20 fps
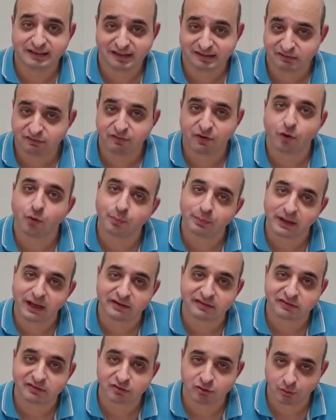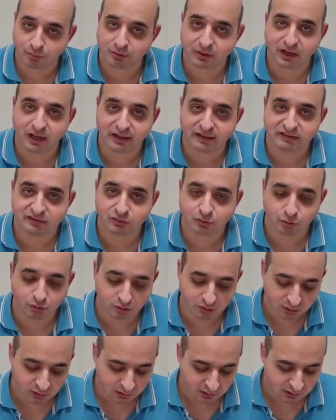this will be a super high
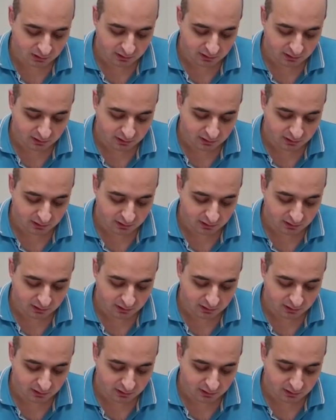score.